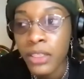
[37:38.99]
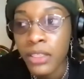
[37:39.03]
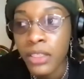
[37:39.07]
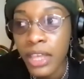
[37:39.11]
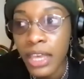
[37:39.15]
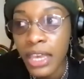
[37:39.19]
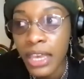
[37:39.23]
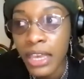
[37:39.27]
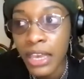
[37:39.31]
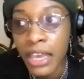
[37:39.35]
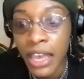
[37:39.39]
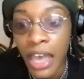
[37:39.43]

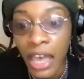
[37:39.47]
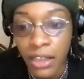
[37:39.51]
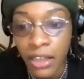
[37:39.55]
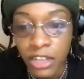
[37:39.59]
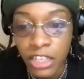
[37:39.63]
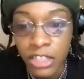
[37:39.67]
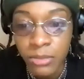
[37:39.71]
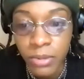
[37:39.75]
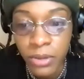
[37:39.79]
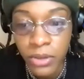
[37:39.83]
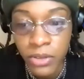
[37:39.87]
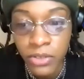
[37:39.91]
But they
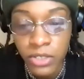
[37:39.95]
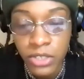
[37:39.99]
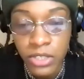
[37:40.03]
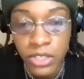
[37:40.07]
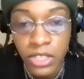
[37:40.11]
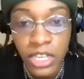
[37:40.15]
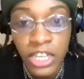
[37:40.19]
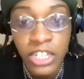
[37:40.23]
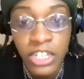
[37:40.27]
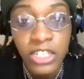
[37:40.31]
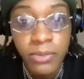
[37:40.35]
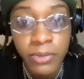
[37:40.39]
had
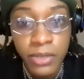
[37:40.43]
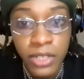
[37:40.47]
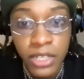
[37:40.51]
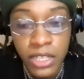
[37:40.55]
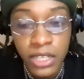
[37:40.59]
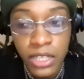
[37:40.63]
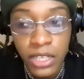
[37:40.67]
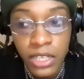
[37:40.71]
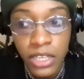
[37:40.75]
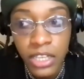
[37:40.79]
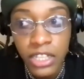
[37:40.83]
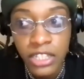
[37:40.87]
experiences
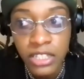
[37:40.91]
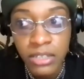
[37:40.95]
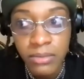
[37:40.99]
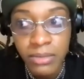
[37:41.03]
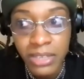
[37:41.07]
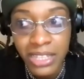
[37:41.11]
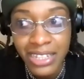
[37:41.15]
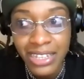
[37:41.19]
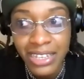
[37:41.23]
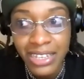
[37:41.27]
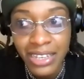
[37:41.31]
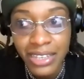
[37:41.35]

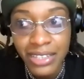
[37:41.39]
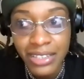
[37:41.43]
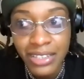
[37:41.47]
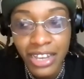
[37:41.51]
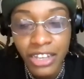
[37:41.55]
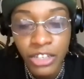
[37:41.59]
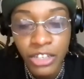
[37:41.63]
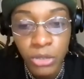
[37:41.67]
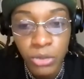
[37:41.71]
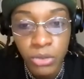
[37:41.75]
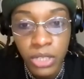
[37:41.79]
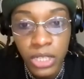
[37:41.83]

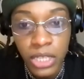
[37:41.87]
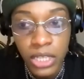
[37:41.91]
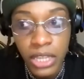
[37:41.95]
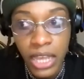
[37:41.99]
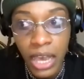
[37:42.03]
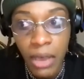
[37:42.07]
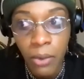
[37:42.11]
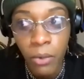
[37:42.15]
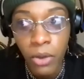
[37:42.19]
intimately, sexually,